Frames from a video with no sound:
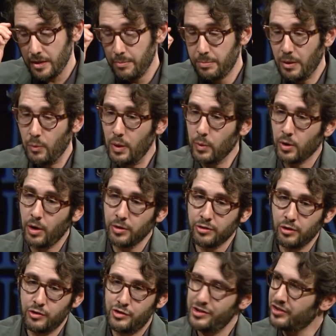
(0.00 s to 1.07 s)
But we were
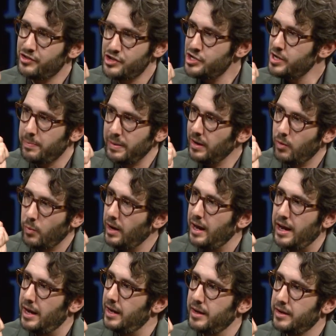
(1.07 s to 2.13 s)
also just chipping
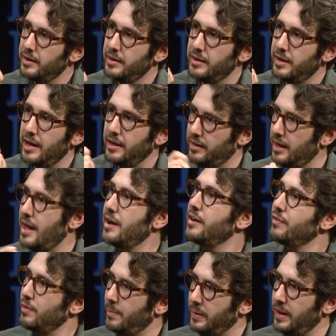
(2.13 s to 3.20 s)
away at a lot of
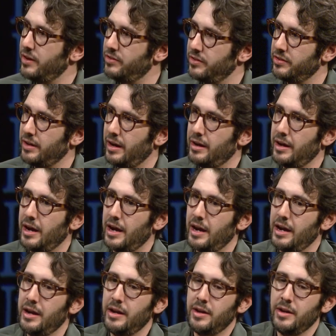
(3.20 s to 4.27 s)
different places. I,
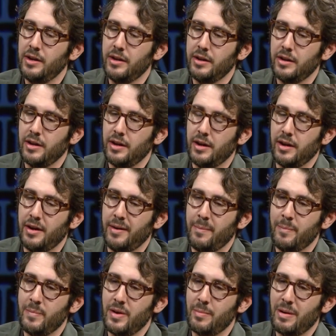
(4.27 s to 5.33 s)
I
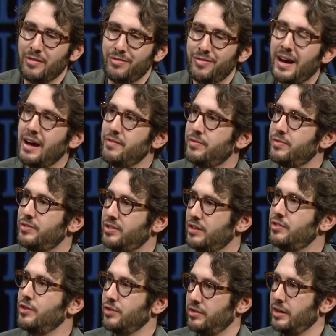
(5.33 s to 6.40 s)
um, about five,
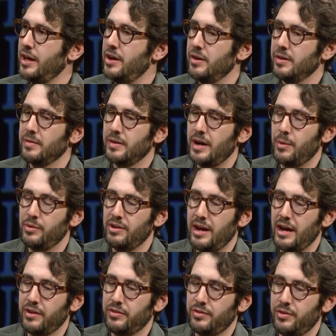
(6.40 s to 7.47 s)
six years later, I was
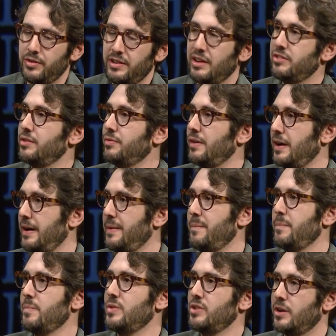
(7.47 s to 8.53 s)
asked to testify
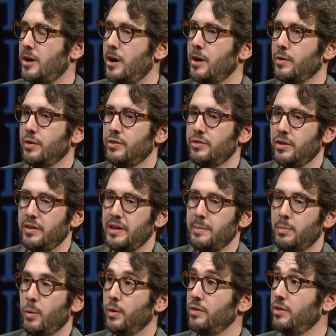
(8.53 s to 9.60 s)
to Congress on the
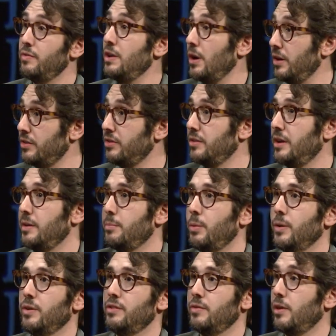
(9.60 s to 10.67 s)
importance of the arts and
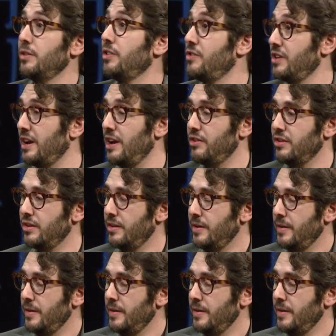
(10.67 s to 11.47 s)
importance of arts education.